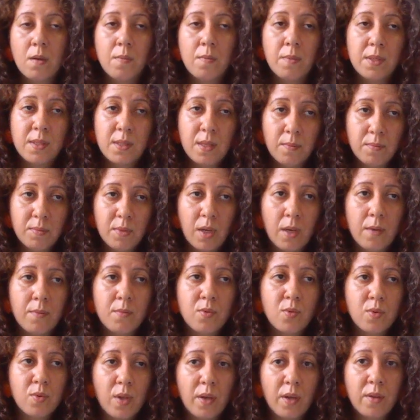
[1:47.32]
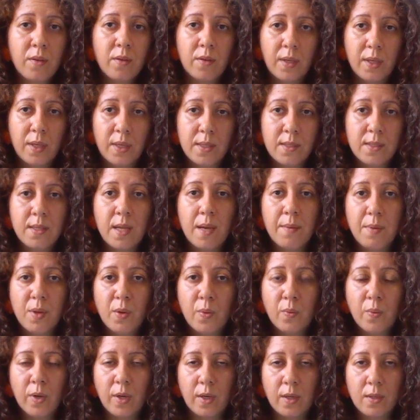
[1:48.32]
But sometimes with other kids that
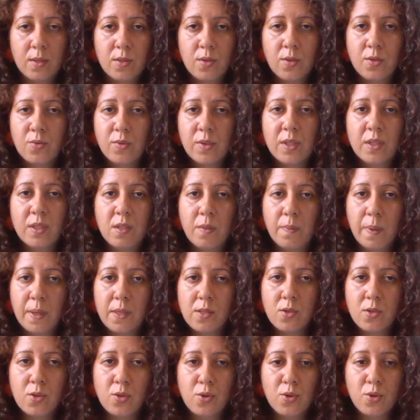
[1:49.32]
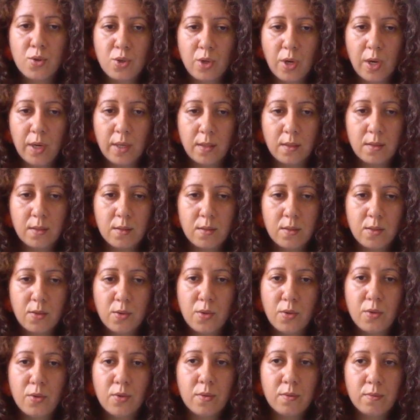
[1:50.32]
may work. So it really depends on your child. So
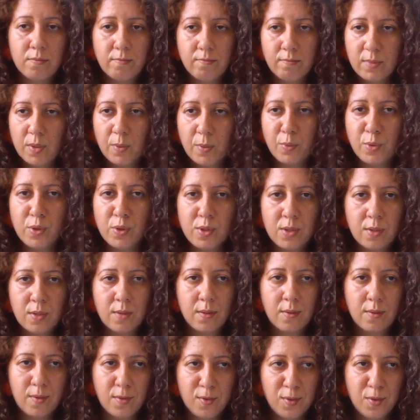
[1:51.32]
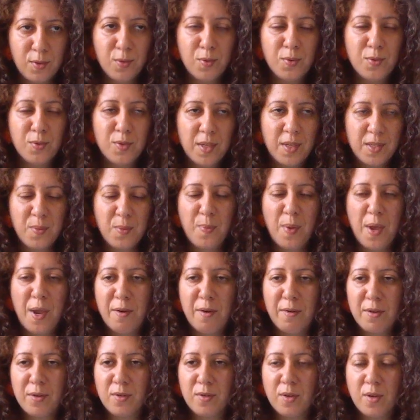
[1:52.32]
you as a
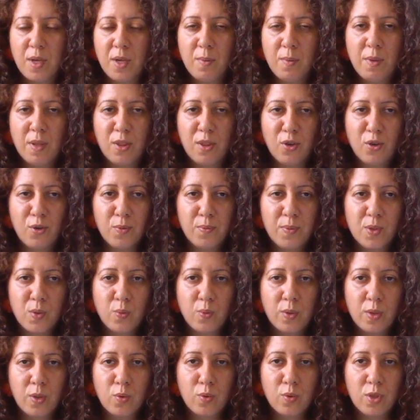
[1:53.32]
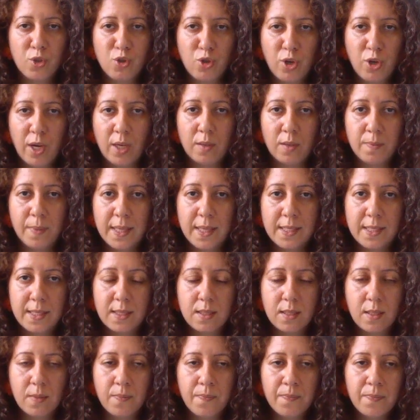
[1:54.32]
parent or an ABA therapist would know the child
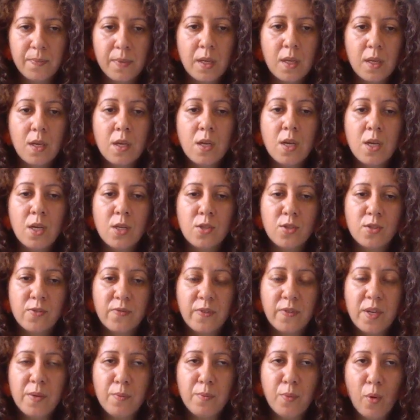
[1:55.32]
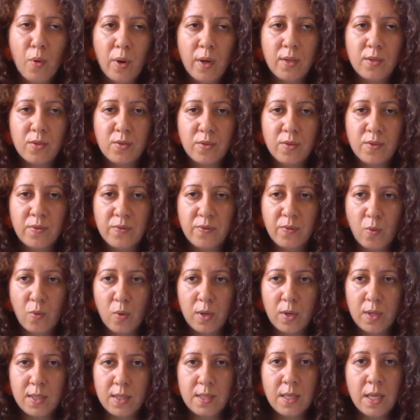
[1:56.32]
best. So it's very important to
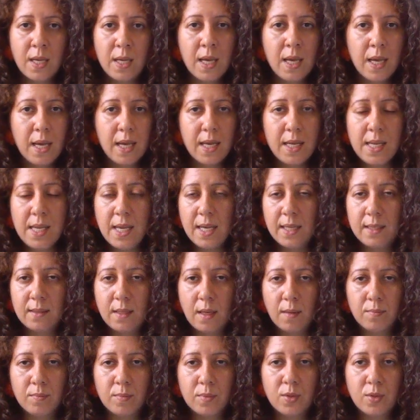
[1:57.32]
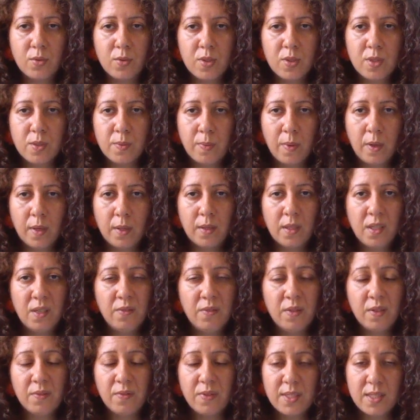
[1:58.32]
reinforce any attempt to respond,
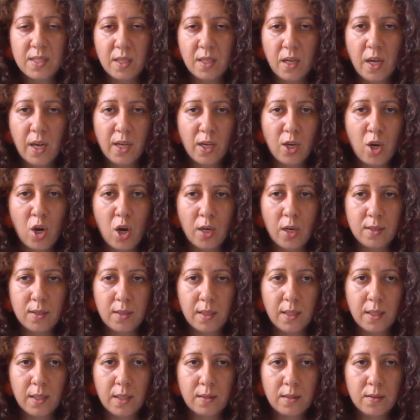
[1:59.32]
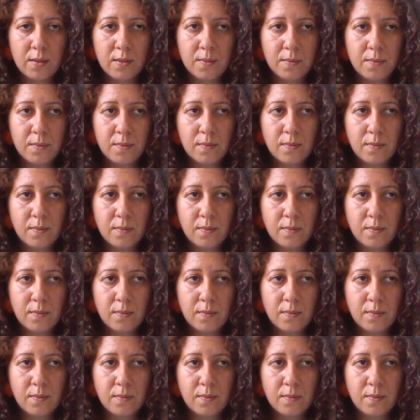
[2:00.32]
even if it's an eye contact.